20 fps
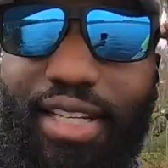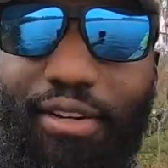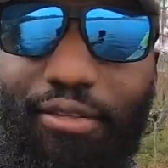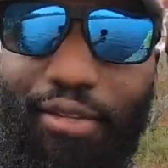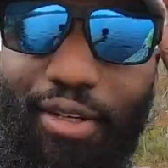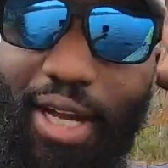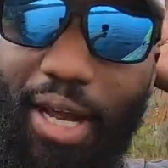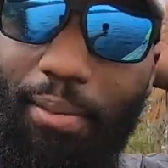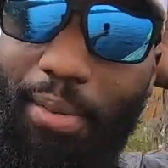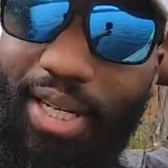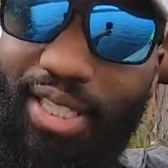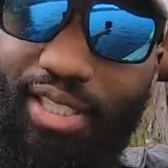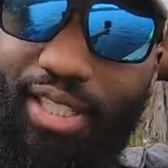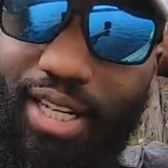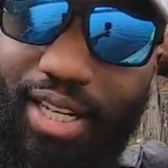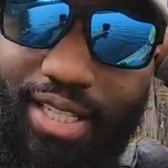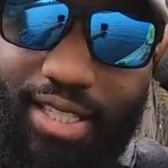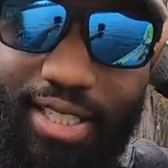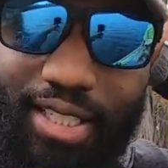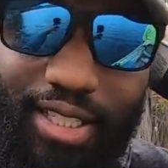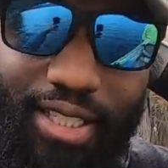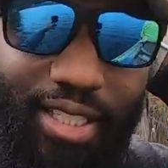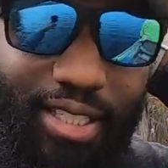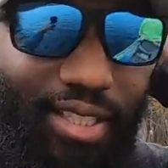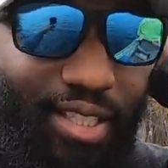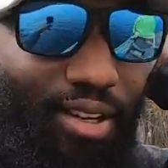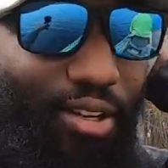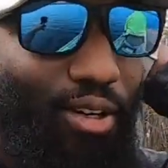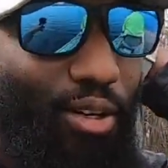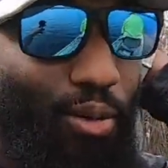I forgot my chesty,
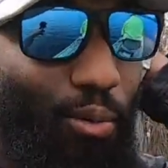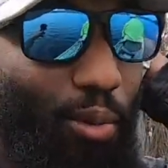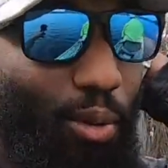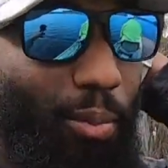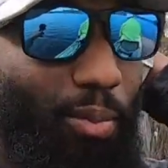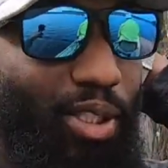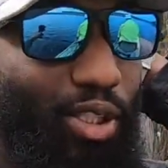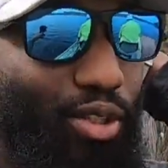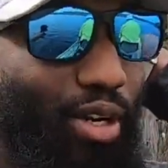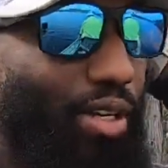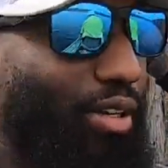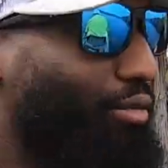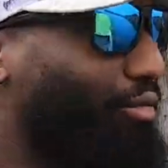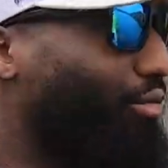so we'll be trying to